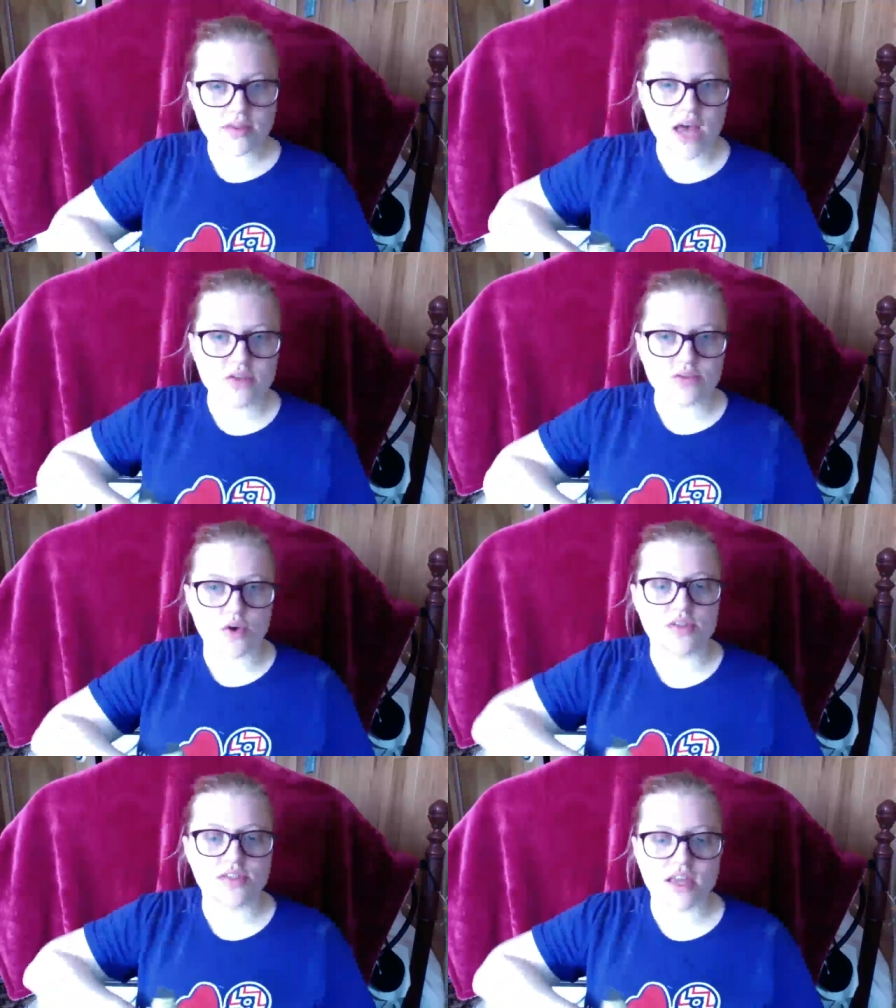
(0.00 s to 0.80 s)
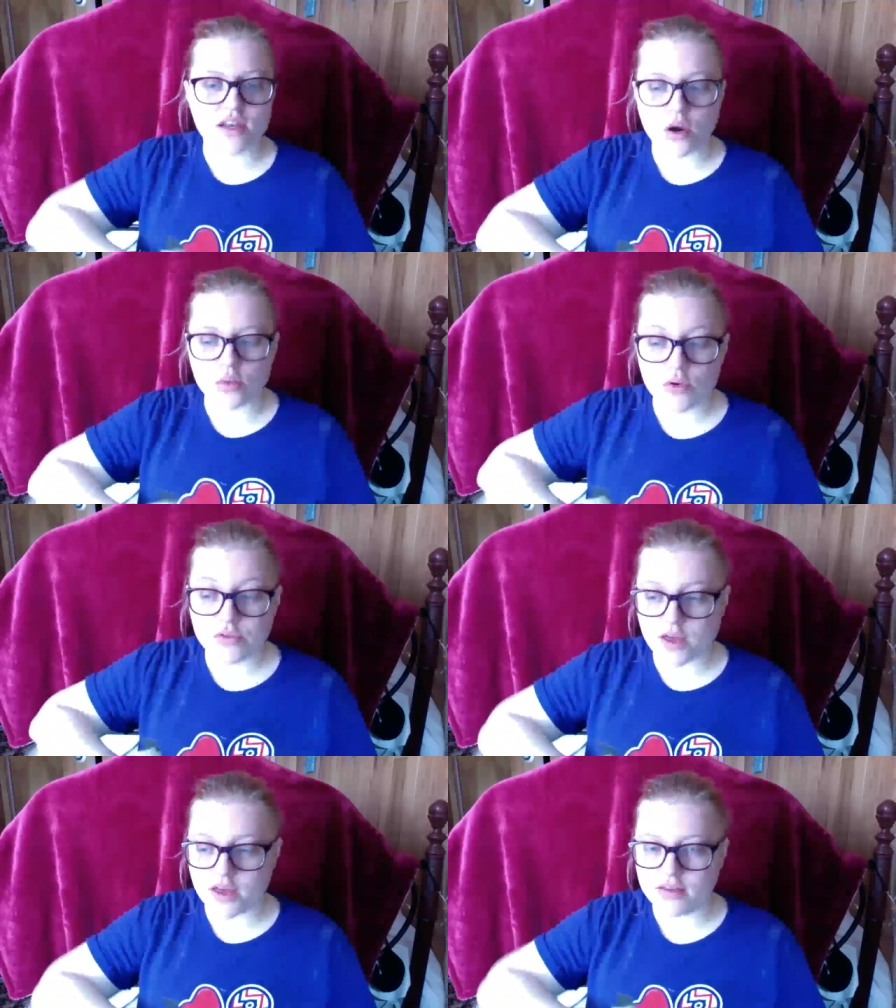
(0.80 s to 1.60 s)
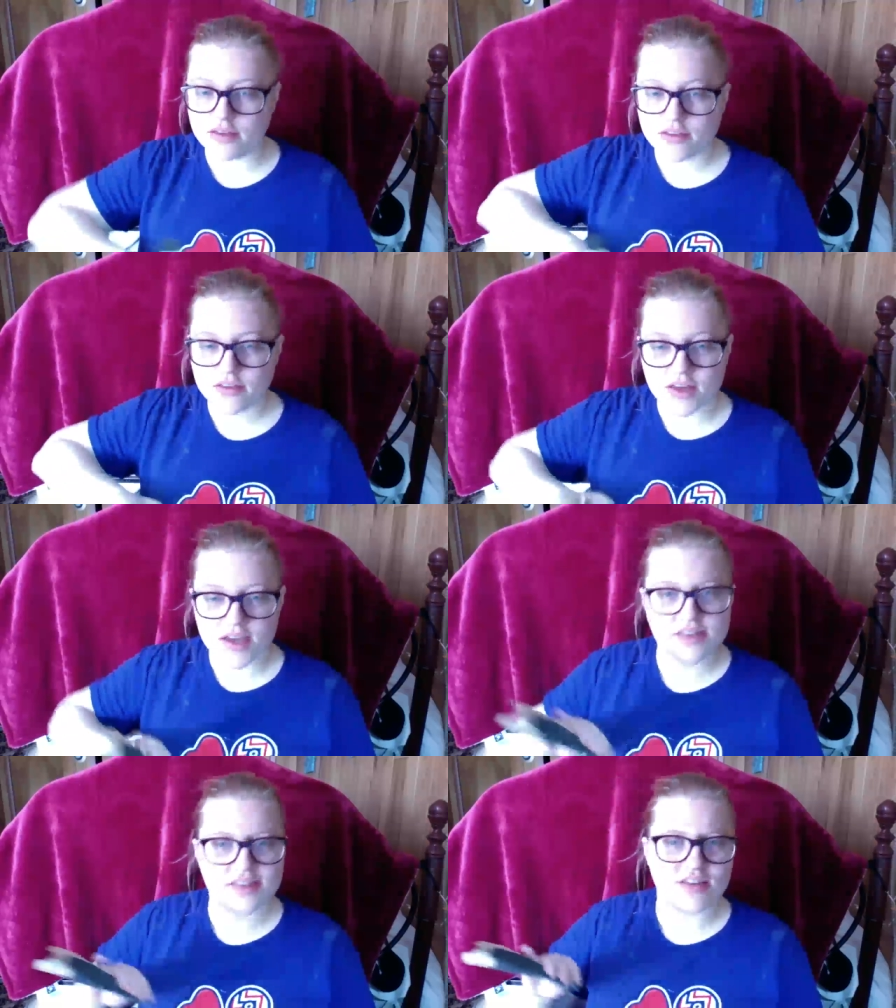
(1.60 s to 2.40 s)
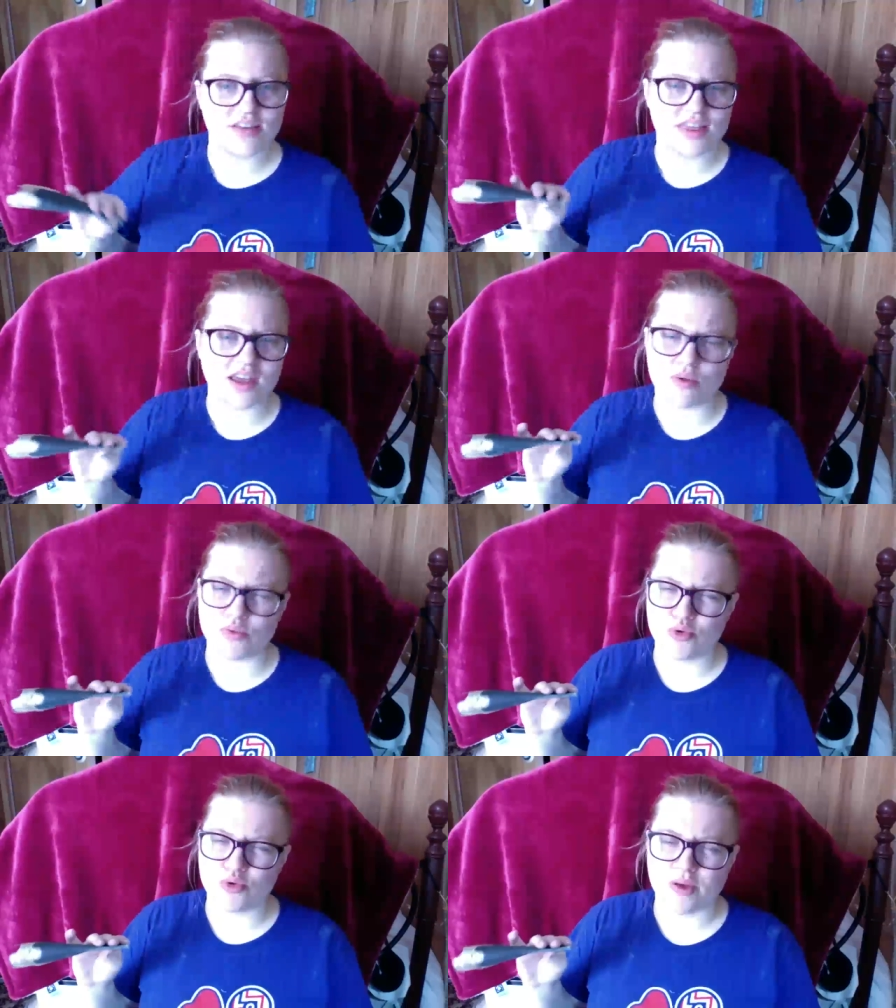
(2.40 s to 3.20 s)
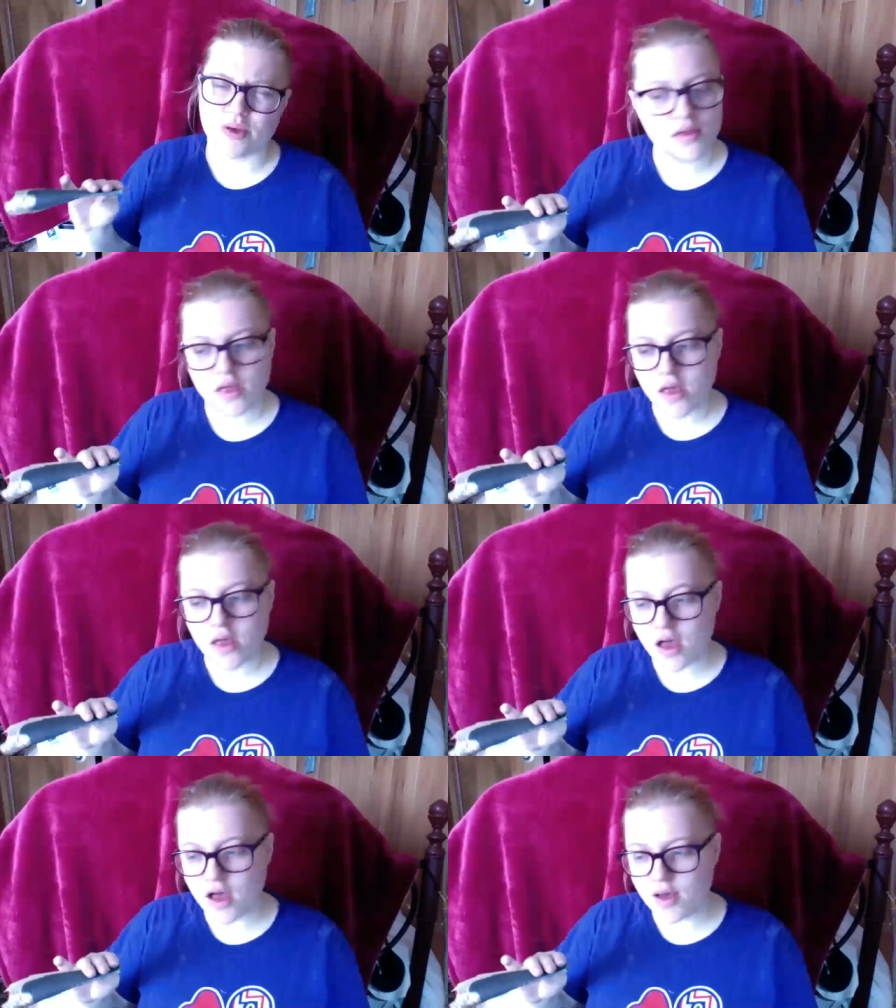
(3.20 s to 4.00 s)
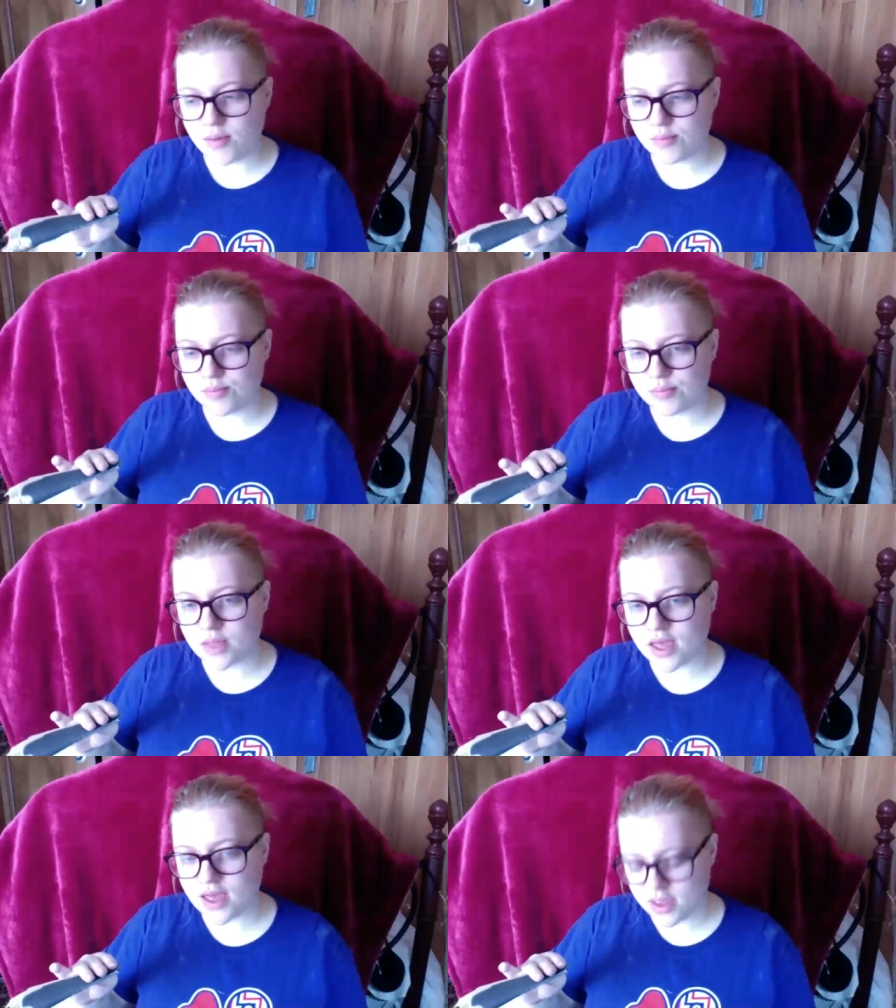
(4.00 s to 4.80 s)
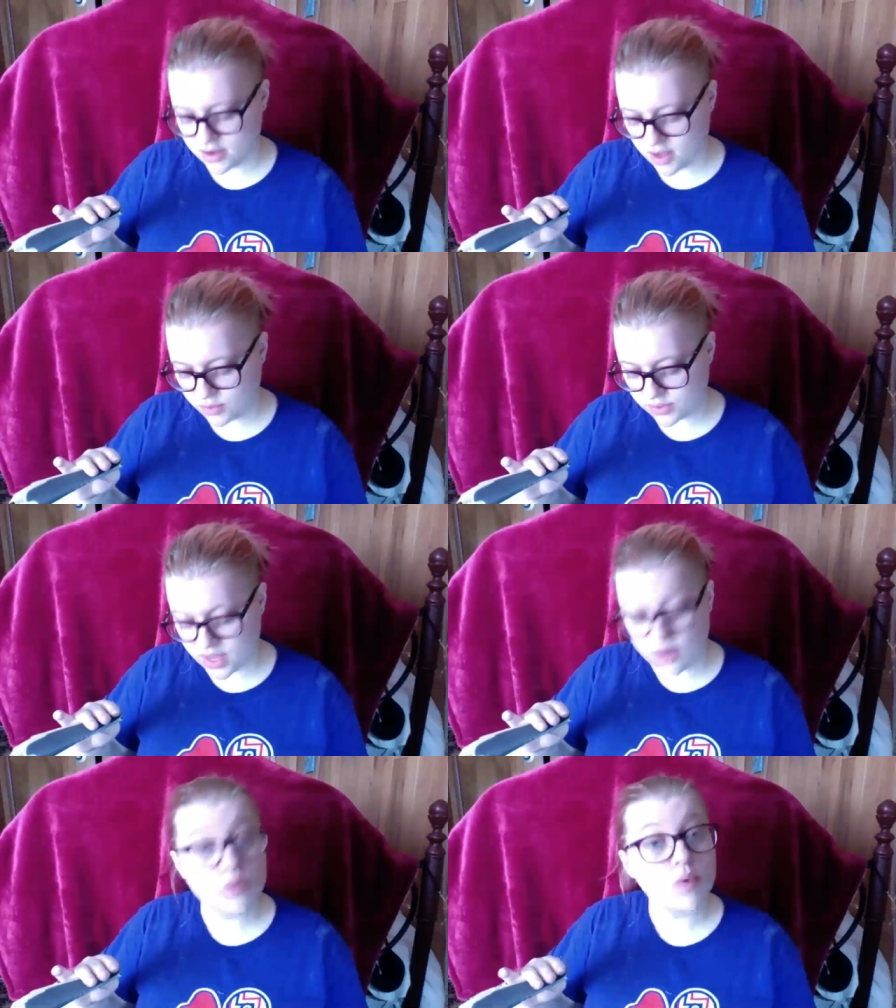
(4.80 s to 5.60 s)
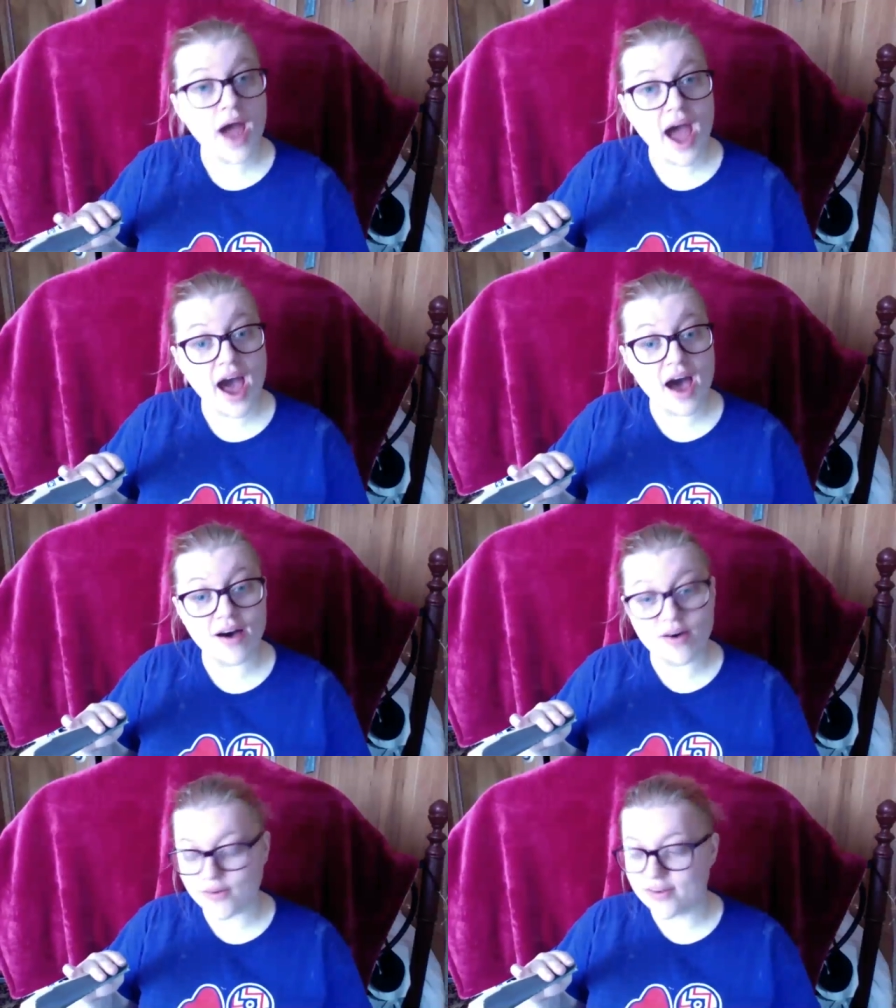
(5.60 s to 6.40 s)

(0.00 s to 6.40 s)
townsfolk said Aruba instead of, I think, Aruba. And I was like, wow.